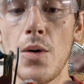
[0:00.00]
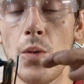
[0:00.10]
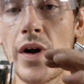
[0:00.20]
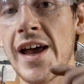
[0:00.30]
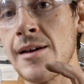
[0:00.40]

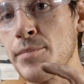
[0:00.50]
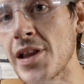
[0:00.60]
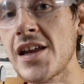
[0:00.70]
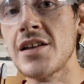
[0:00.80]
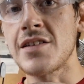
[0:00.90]
What I am
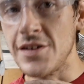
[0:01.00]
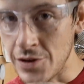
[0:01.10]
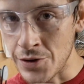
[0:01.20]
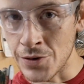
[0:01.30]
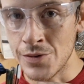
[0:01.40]
planning to
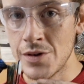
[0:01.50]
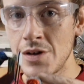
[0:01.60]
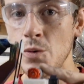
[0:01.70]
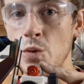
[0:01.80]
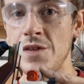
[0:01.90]
do
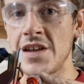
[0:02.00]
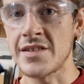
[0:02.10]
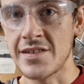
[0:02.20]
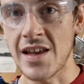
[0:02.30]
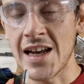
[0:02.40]
with this
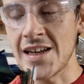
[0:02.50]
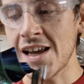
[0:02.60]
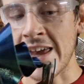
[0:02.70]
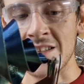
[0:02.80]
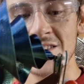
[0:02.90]
design
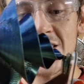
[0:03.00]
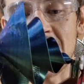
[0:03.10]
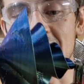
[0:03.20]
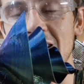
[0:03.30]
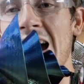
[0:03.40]
next
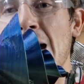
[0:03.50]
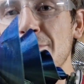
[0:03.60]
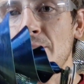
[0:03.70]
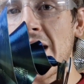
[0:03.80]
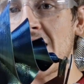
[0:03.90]
is
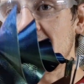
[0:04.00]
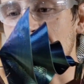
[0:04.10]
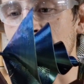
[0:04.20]
optimizing